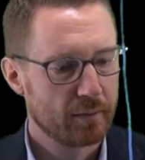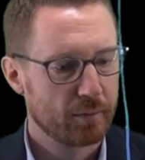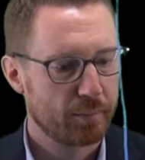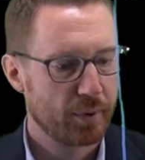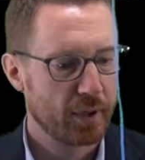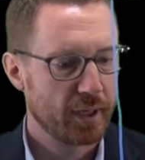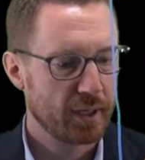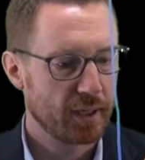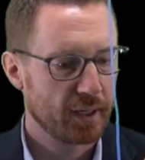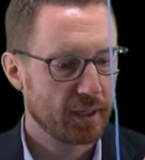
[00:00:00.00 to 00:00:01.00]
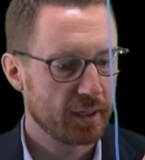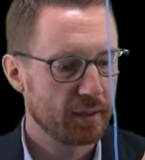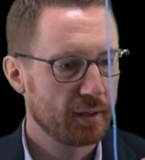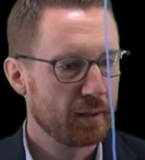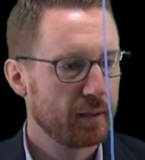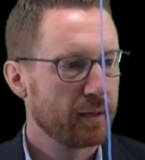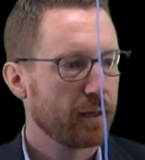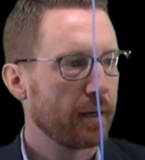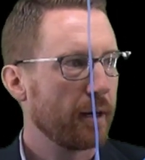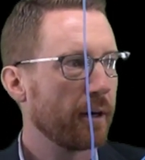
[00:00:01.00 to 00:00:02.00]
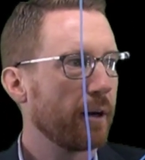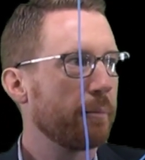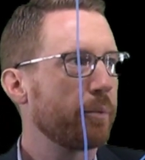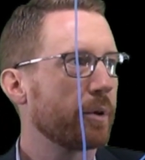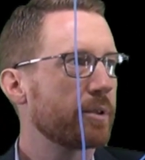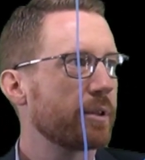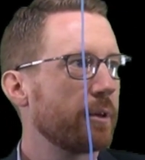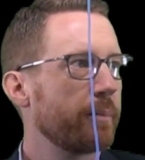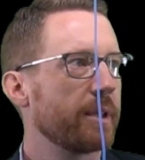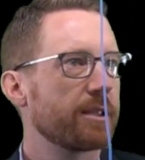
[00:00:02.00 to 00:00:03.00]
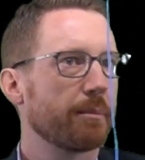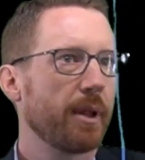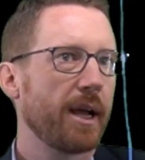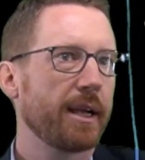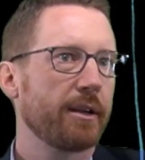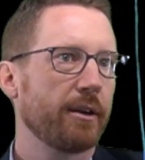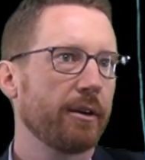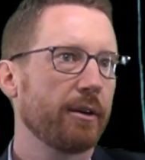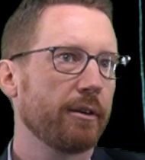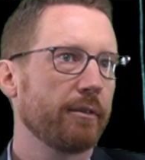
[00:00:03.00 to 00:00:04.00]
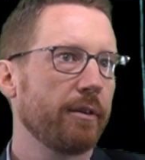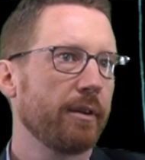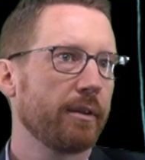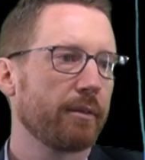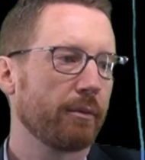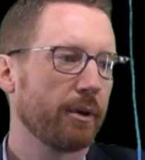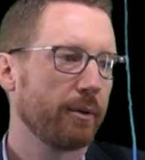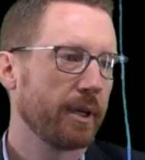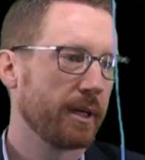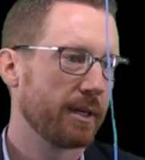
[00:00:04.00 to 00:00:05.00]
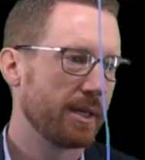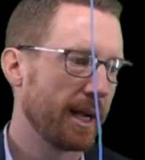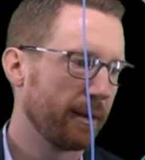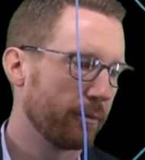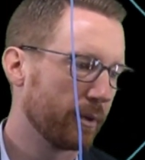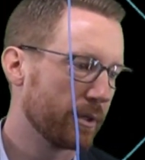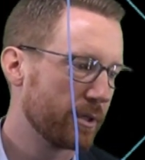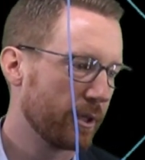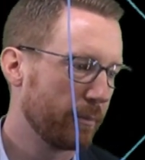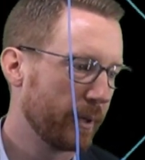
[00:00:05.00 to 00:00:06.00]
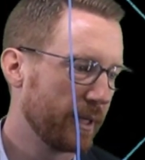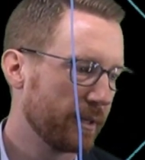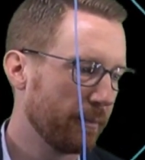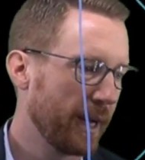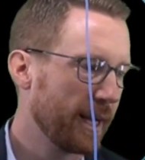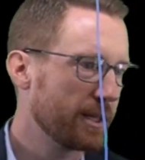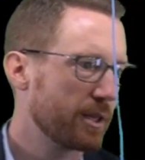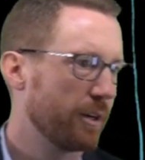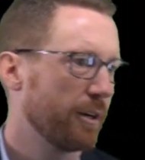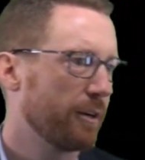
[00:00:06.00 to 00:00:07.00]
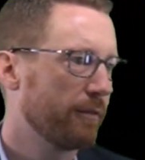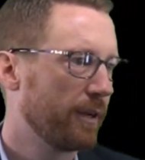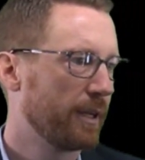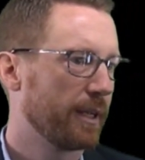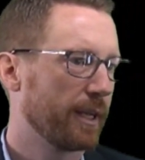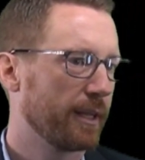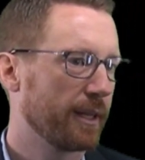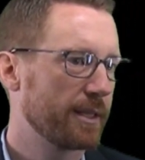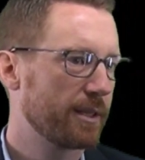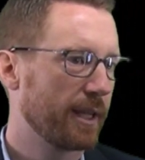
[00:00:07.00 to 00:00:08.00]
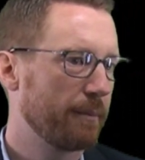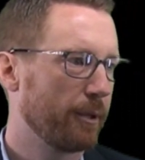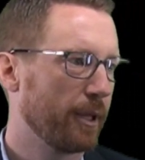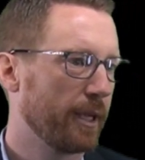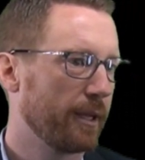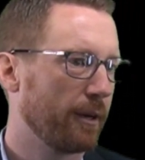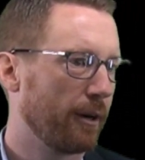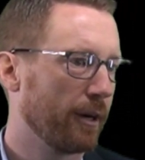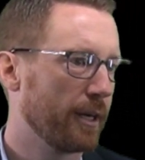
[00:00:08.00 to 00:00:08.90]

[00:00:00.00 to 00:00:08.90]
We'll put in our upward sloping supply curve, throw in a downward sloping demand curve, and let's label in our